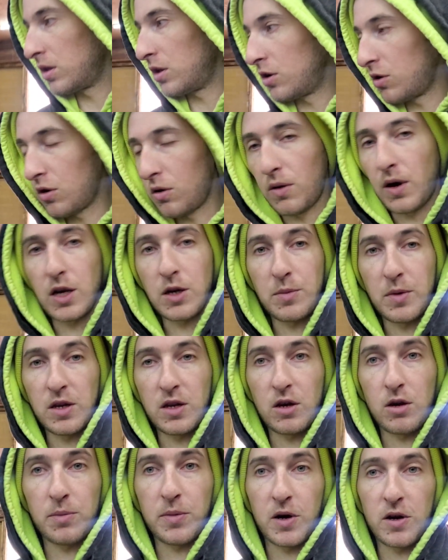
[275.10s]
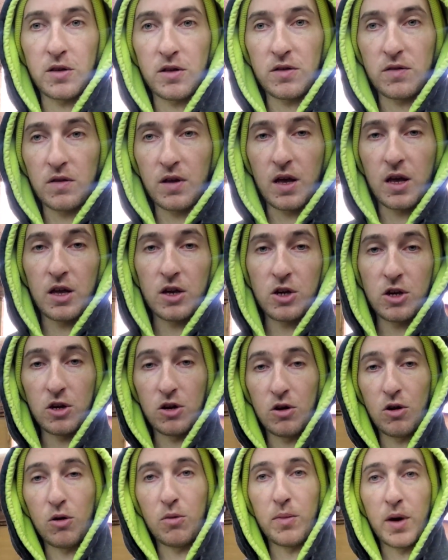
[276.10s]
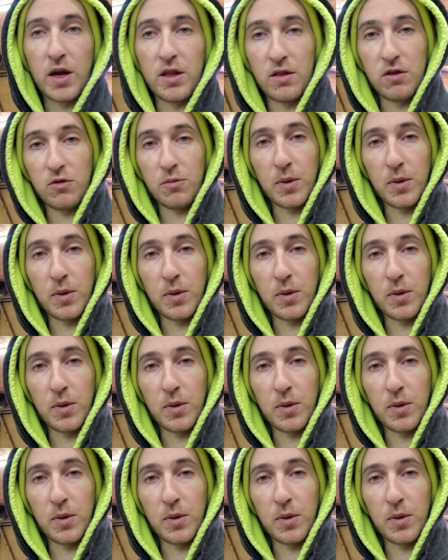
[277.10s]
enjoy watching me tear apart this dash, and don't mind the